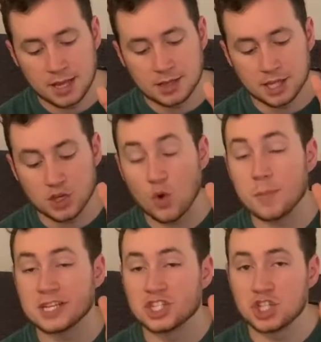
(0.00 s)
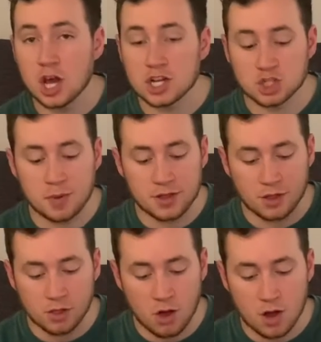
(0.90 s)
that you will be judged by the
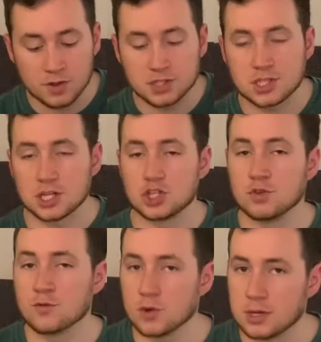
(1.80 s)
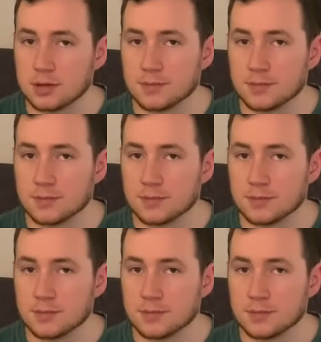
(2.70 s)
law that sets you free.